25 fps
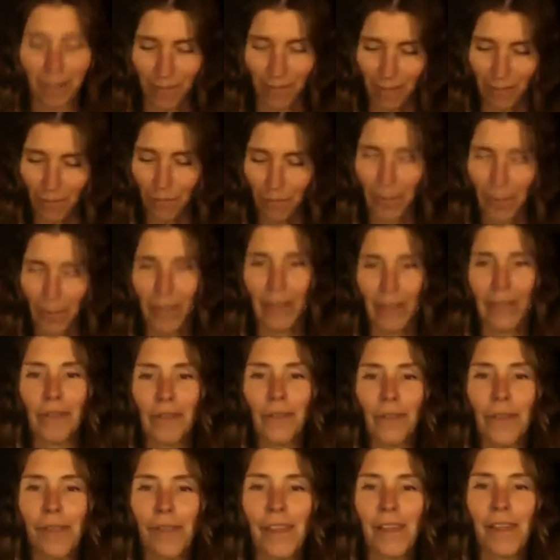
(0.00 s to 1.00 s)
my
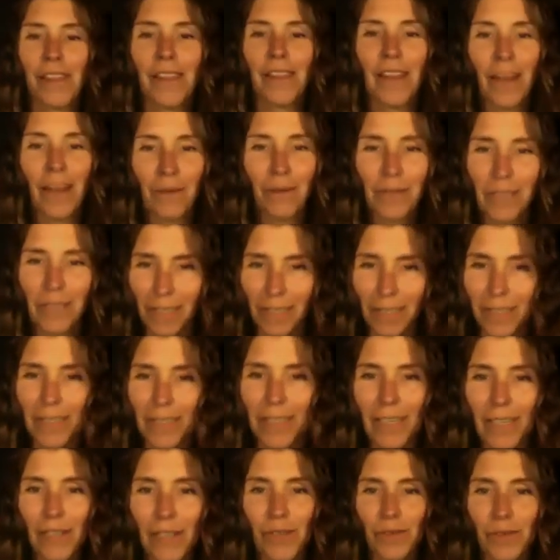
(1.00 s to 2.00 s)
little thing that I was
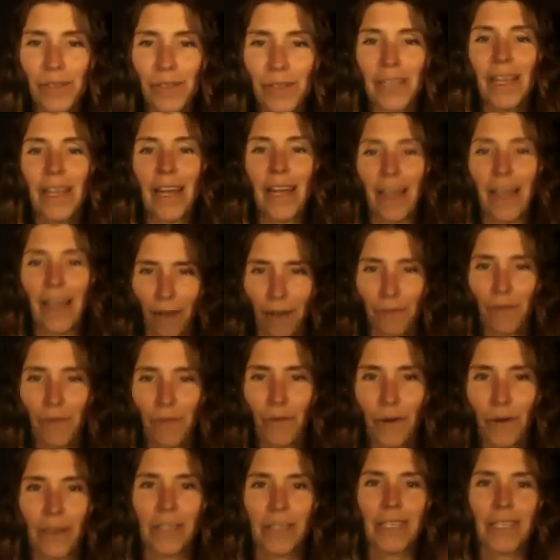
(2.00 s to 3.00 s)
listening to today, of
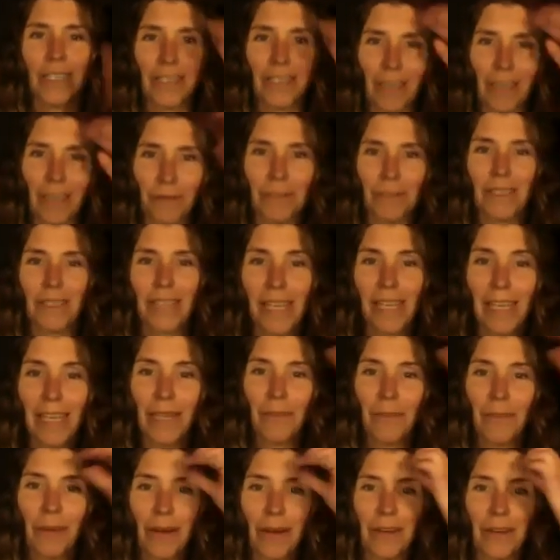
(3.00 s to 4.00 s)
course, because I was
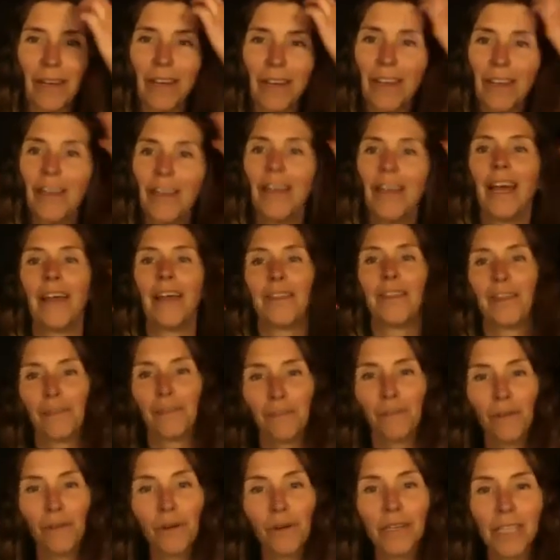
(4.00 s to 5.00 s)
thinking about it. And then,
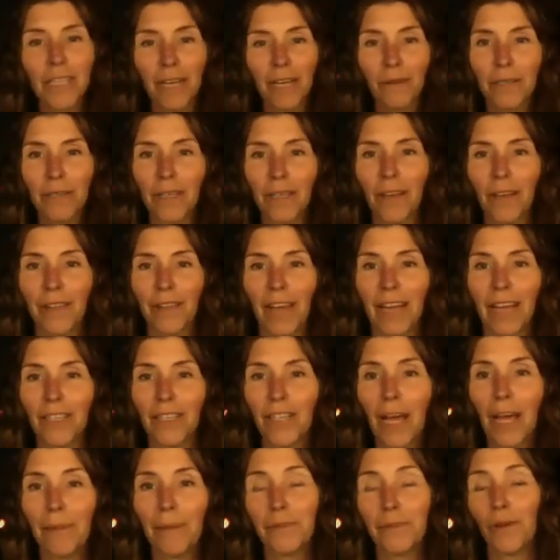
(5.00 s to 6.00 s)
of course, I was on that
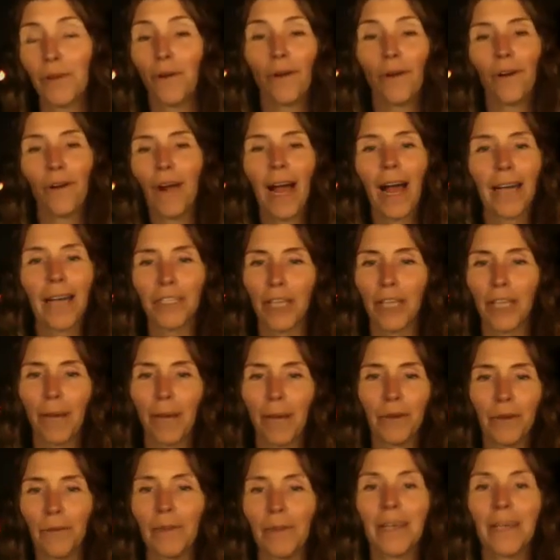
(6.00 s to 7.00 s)
chapter or a
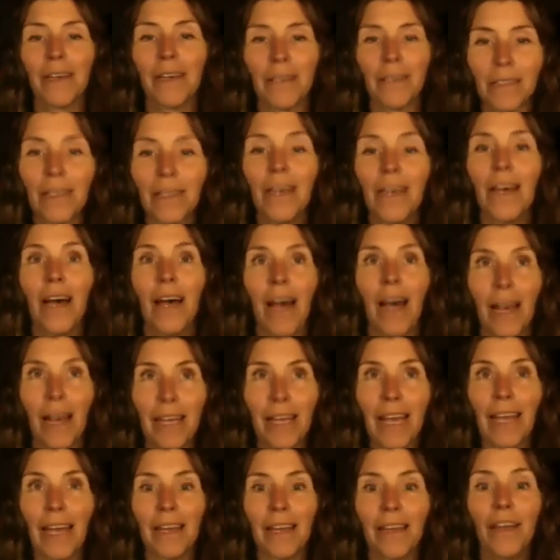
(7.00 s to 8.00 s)
chapter because,
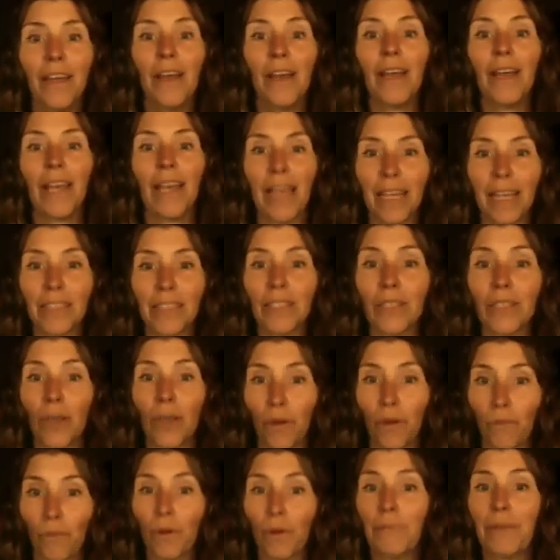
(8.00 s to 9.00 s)
again, it's
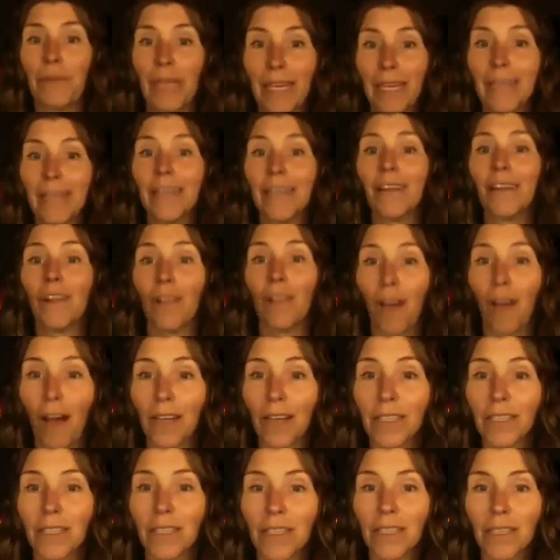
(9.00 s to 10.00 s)
repeated a
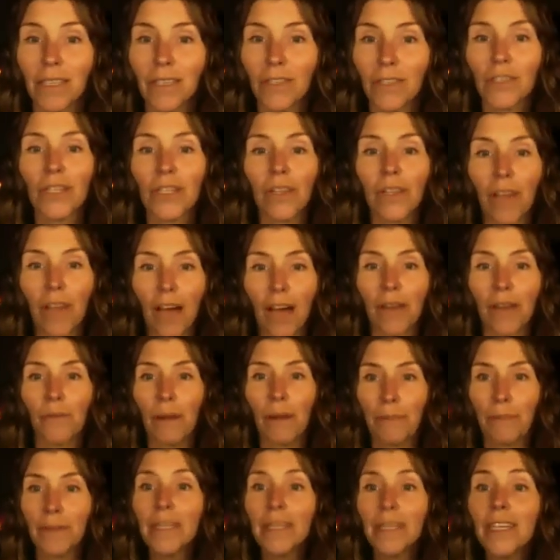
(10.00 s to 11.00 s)
lot. There's a lot of
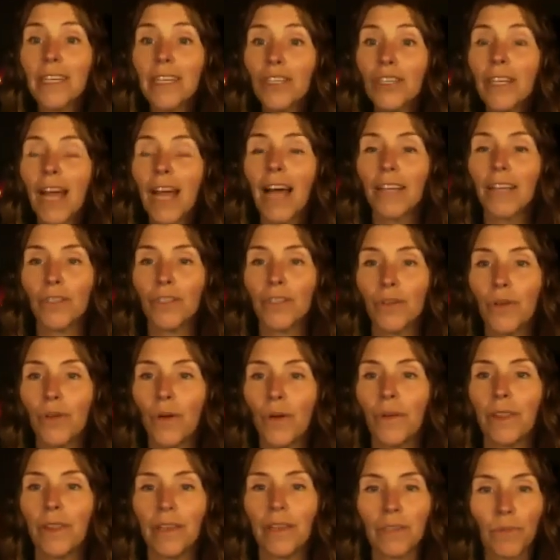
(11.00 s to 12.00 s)
repetition, as you
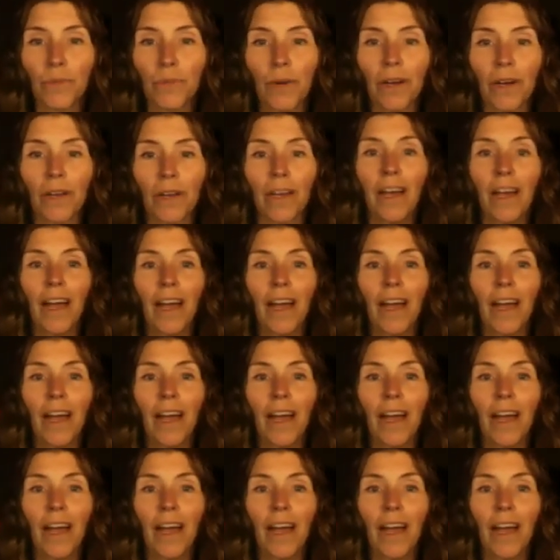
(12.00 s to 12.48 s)
know, in this work.